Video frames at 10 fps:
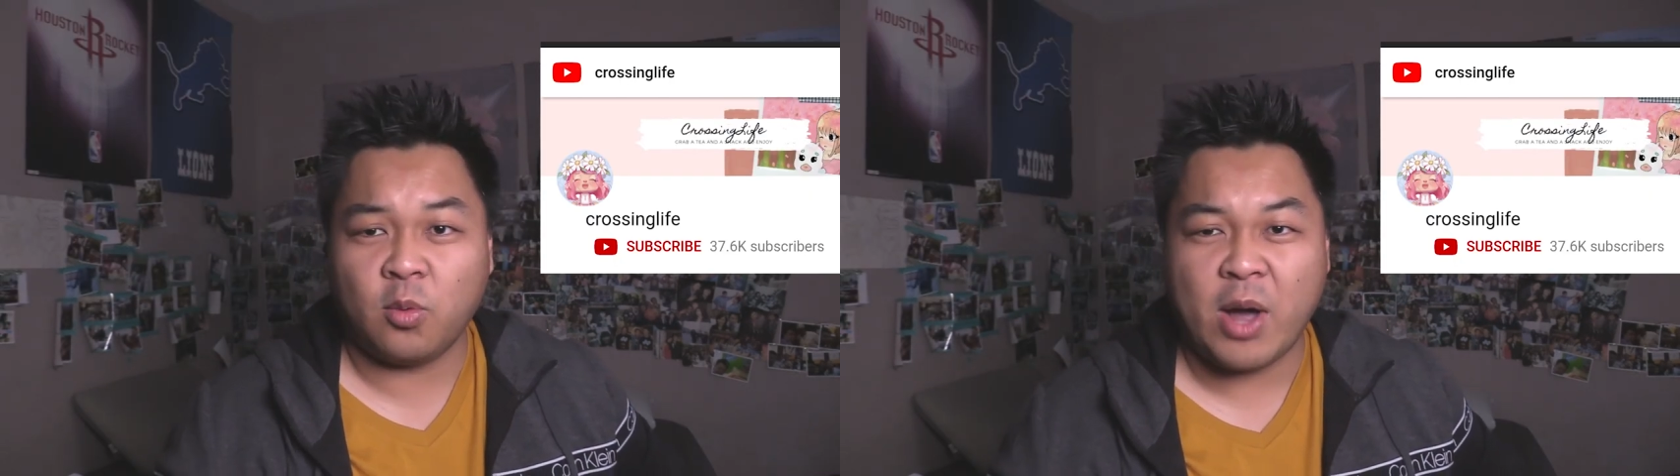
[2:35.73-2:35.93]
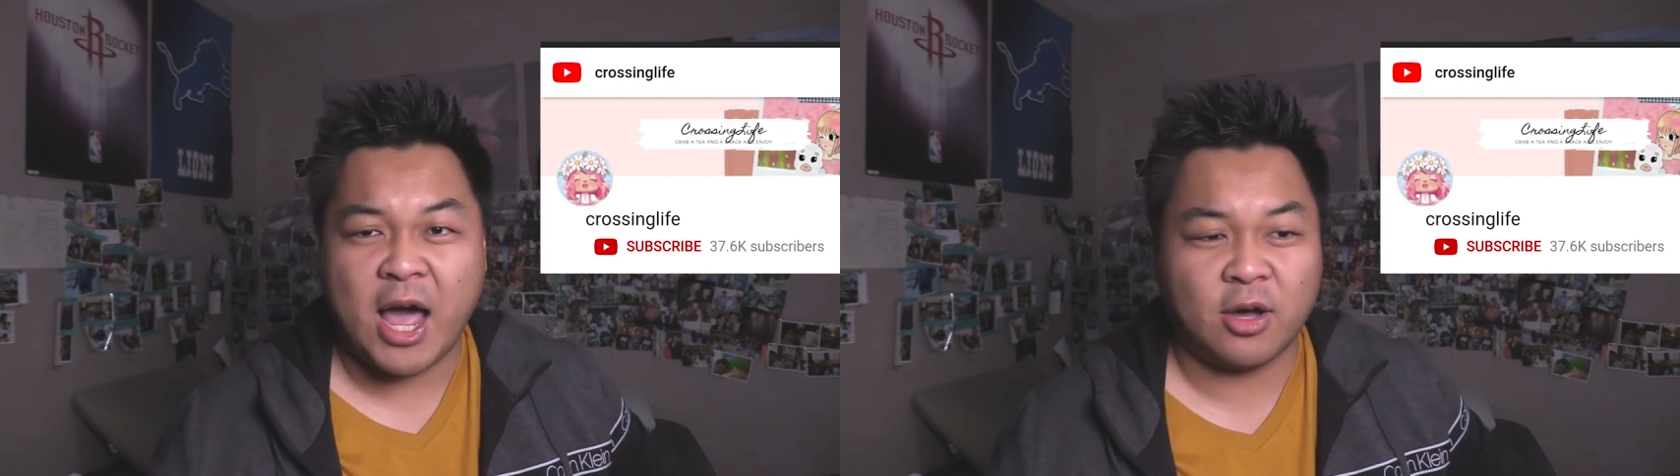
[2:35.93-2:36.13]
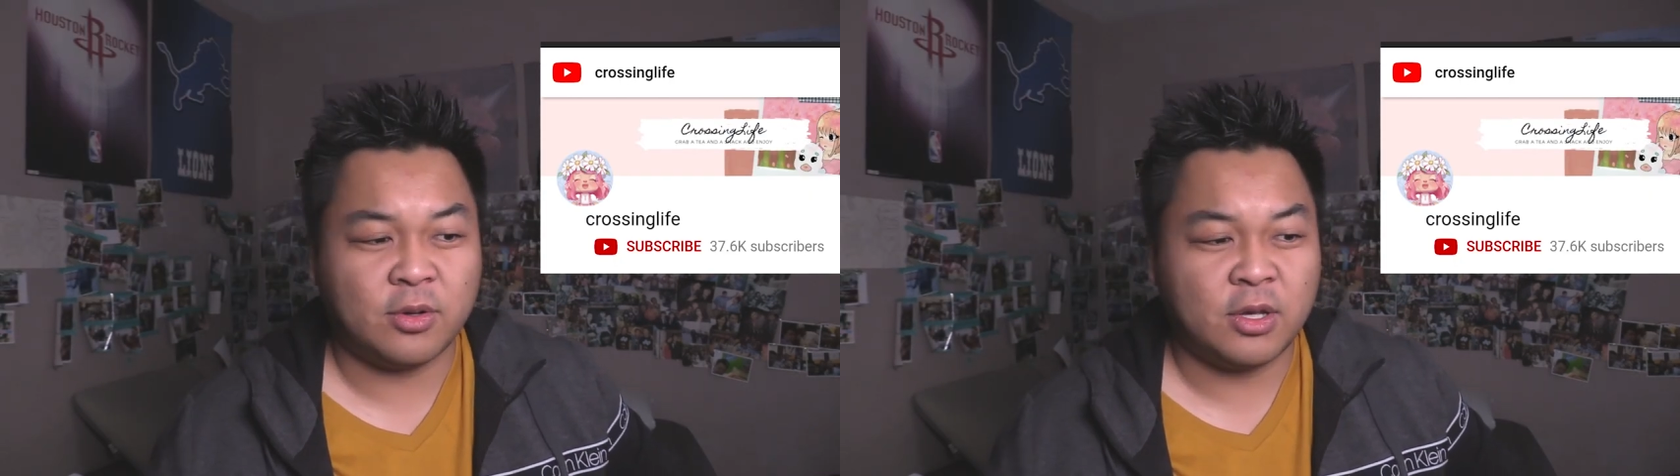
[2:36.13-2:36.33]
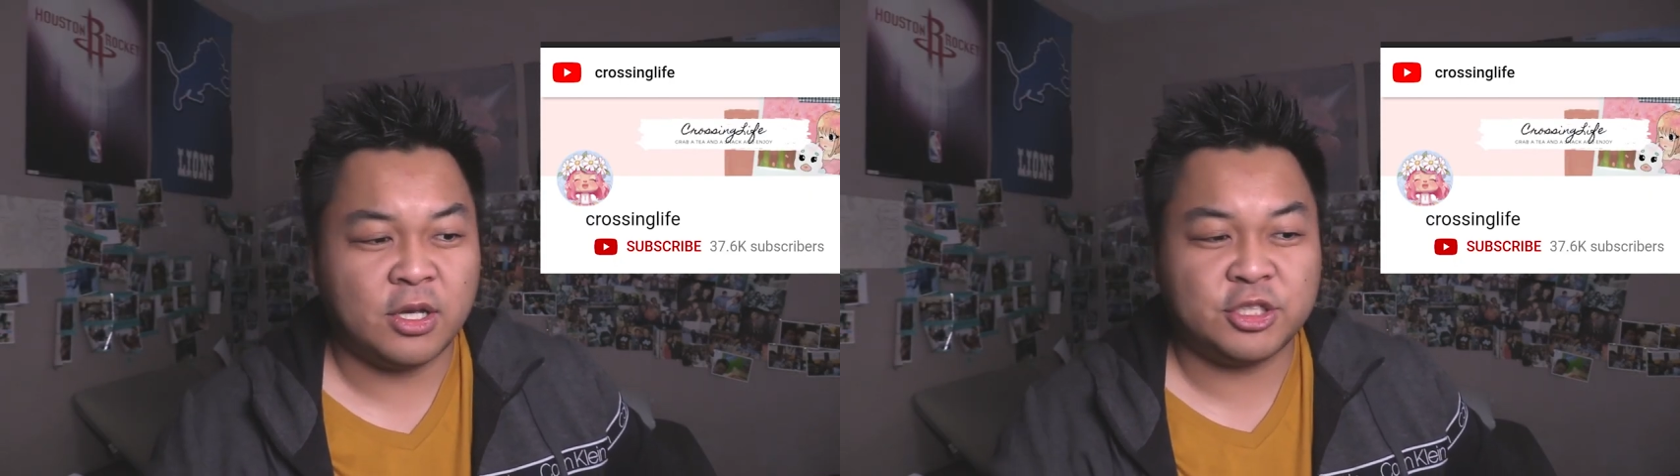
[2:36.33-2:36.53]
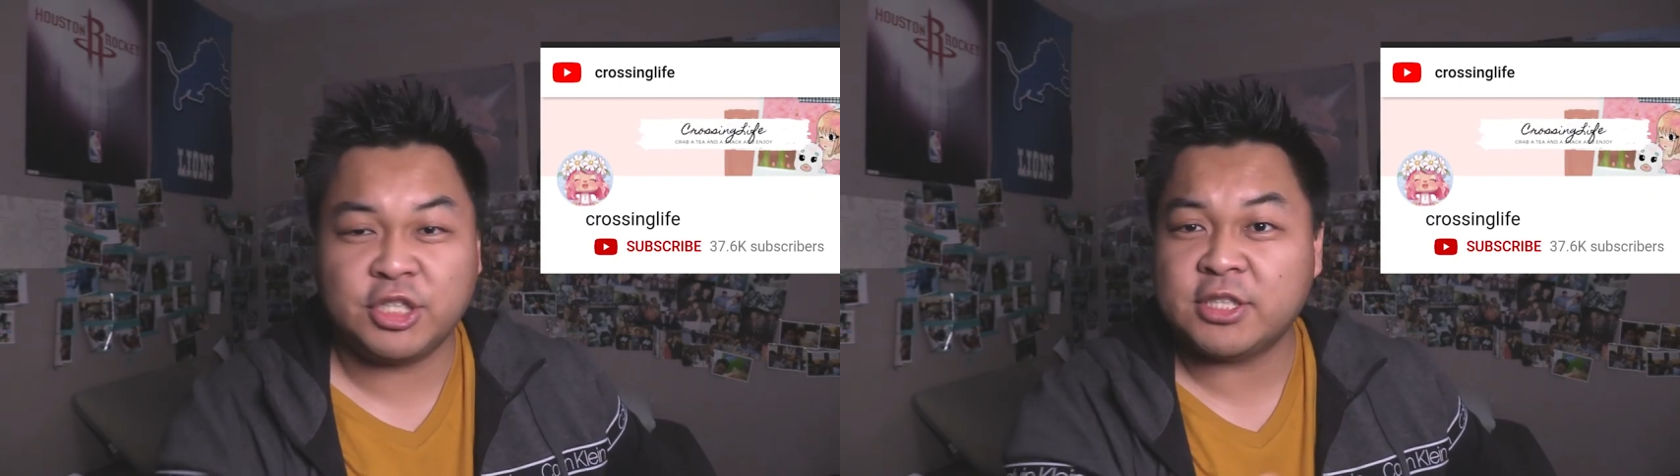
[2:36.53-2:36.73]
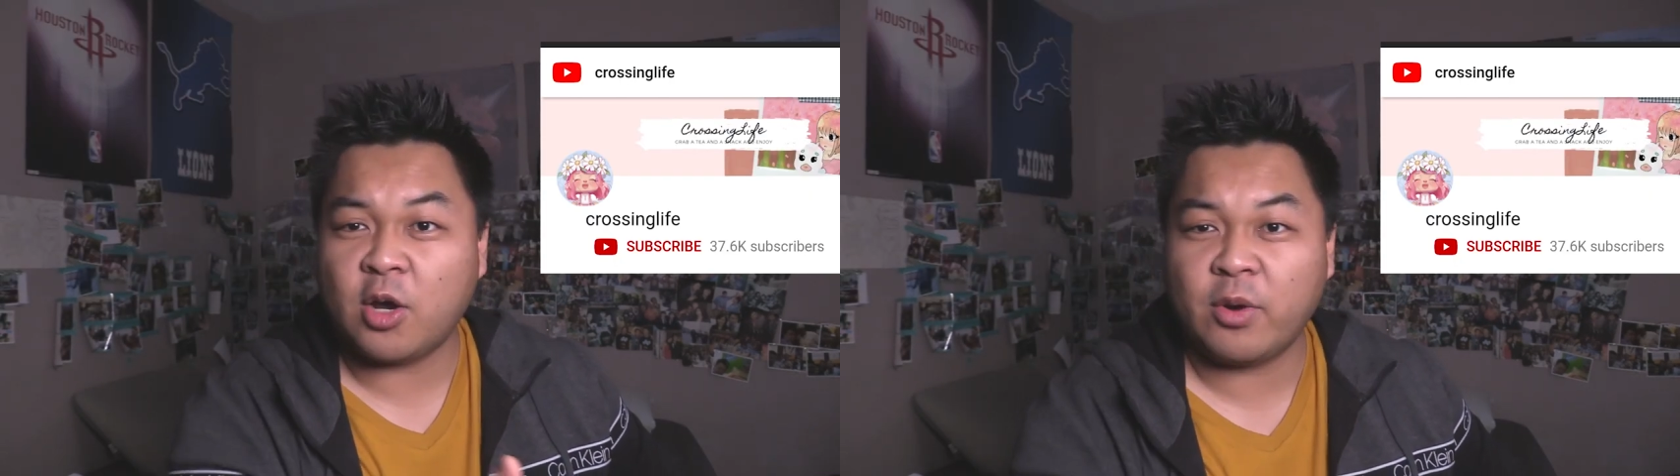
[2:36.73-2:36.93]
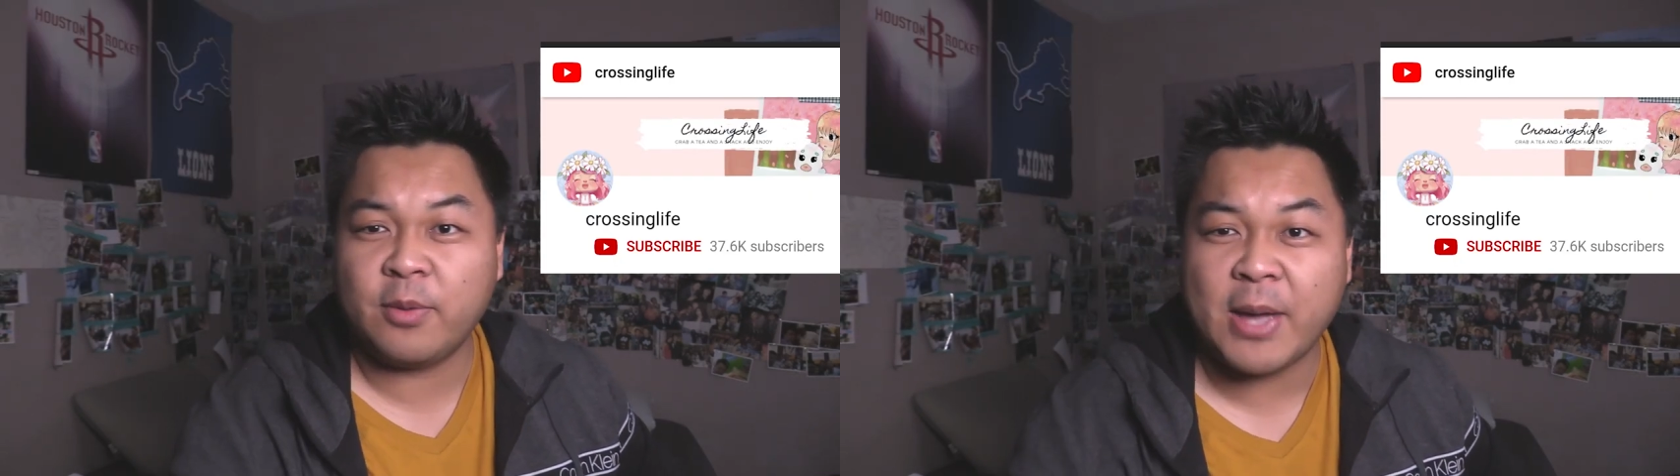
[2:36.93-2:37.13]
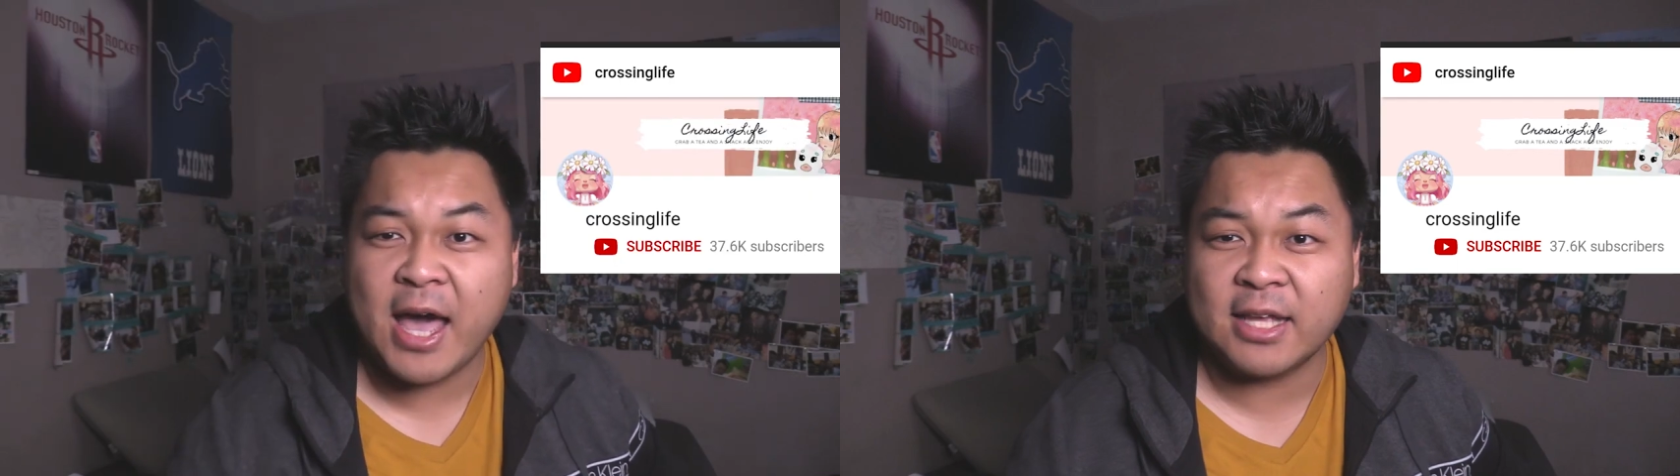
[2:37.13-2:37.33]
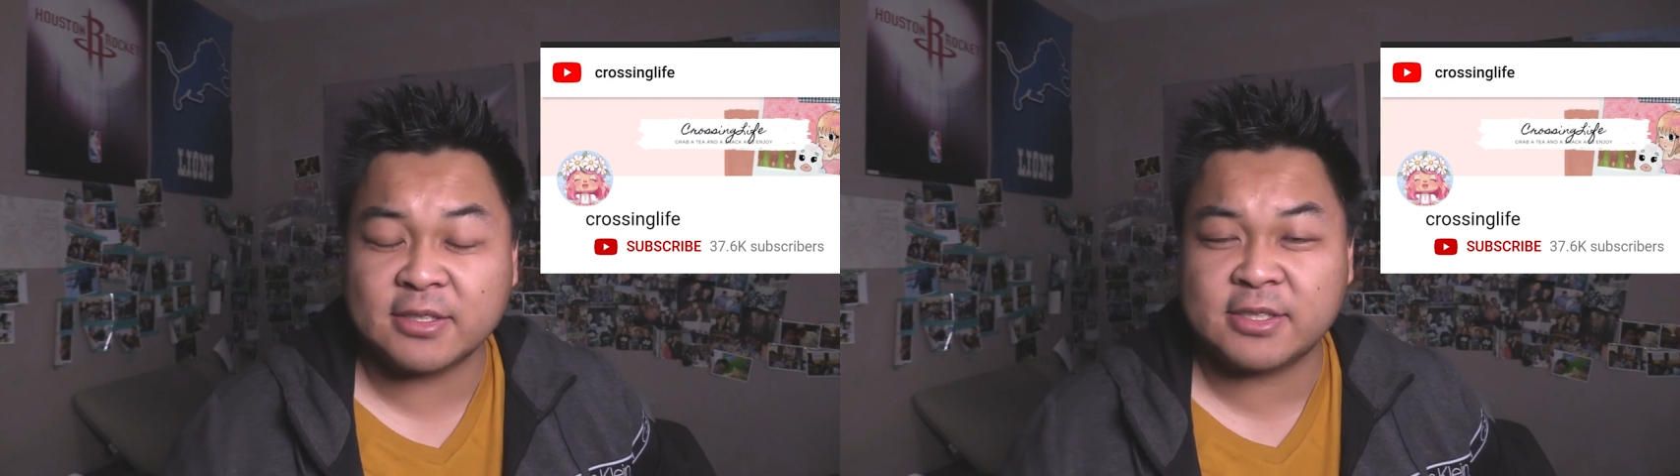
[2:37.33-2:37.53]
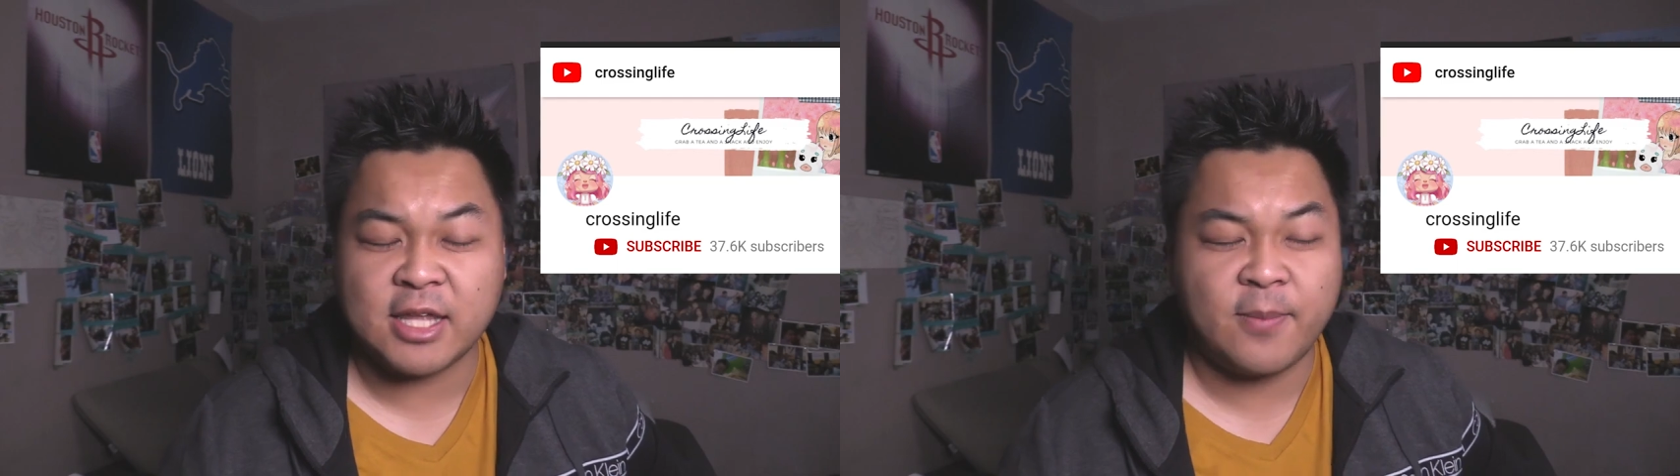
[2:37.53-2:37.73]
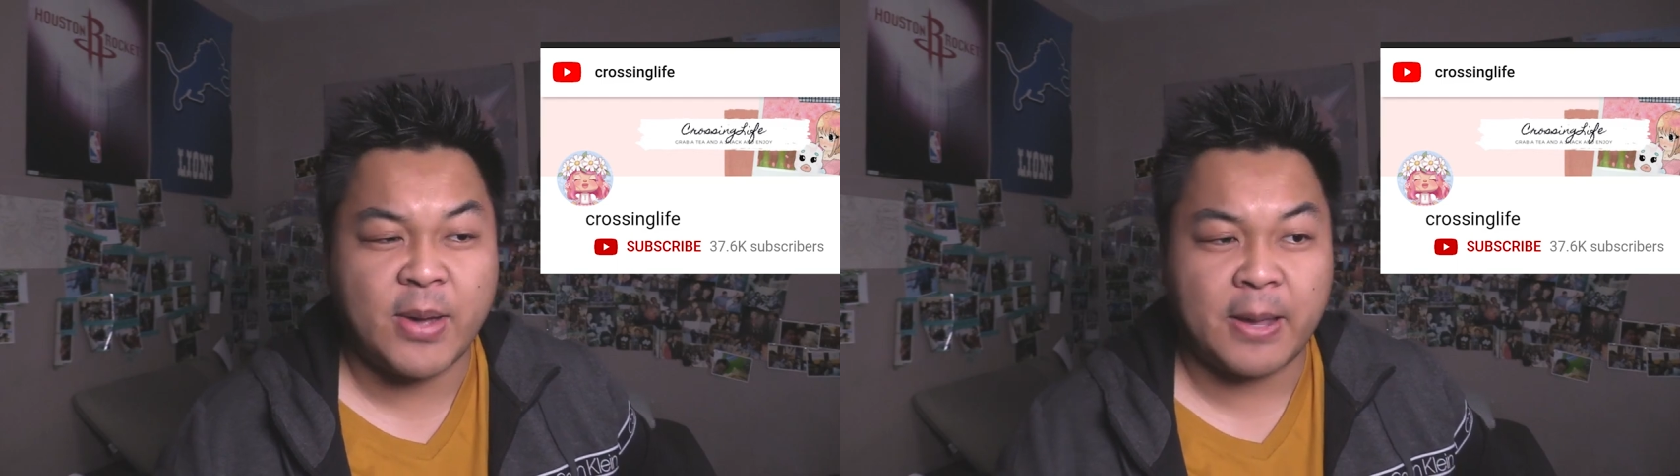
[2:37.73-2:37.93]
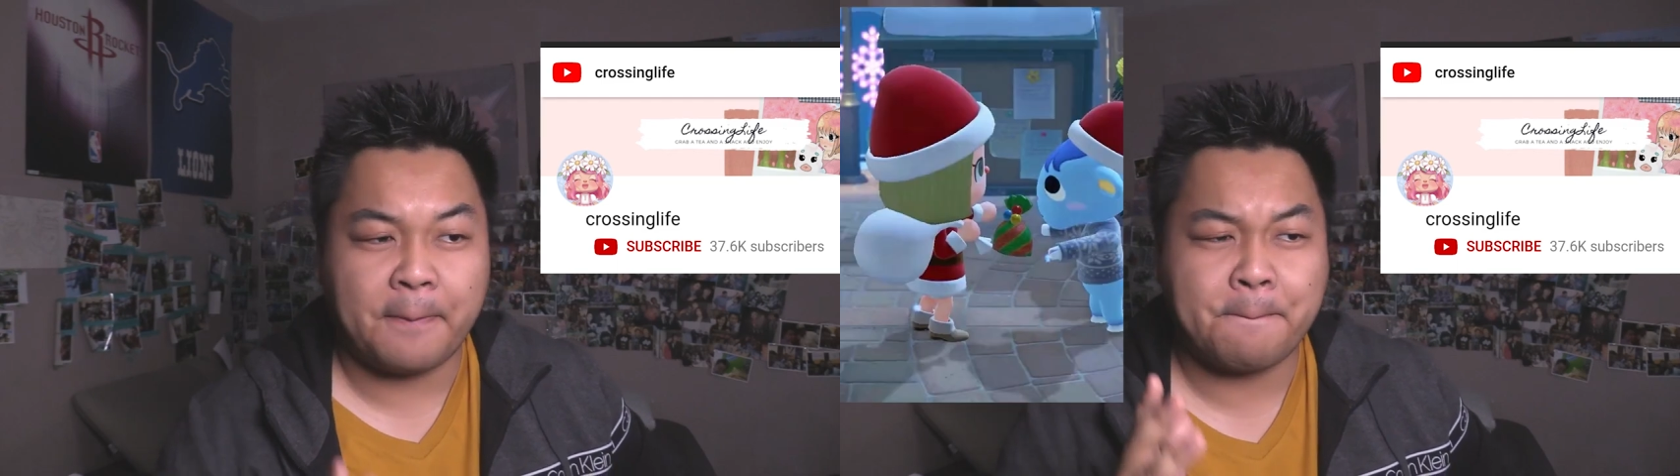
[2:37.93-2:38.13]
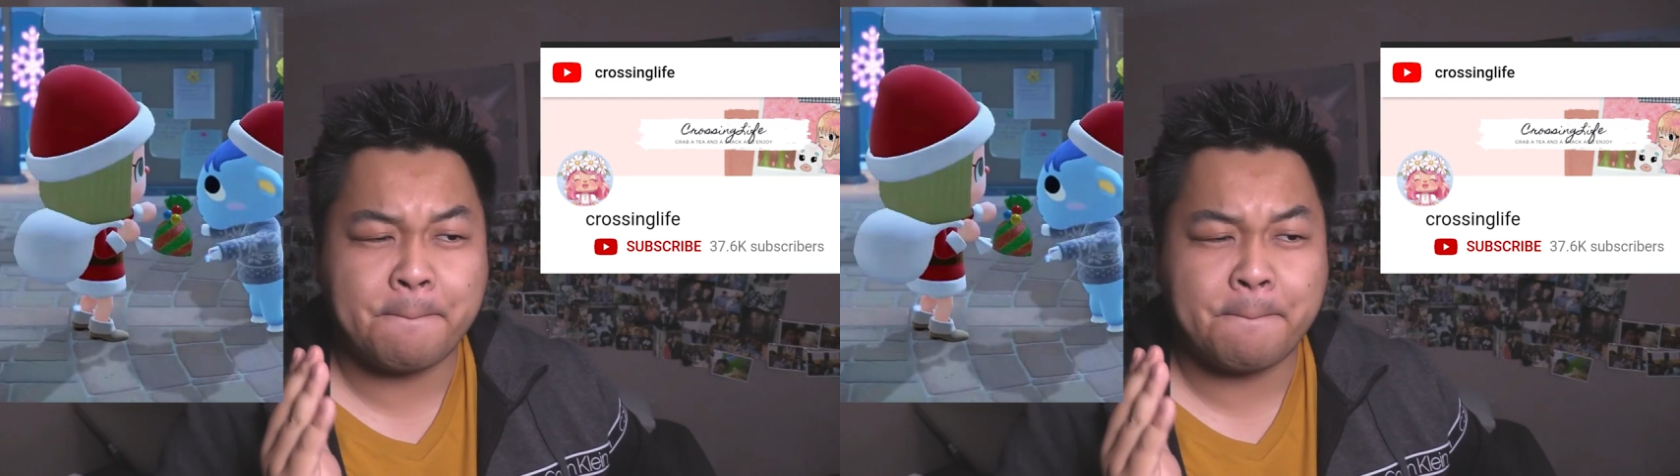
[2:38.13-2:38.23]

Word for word: wow, she's not wearing pants. And I'm like,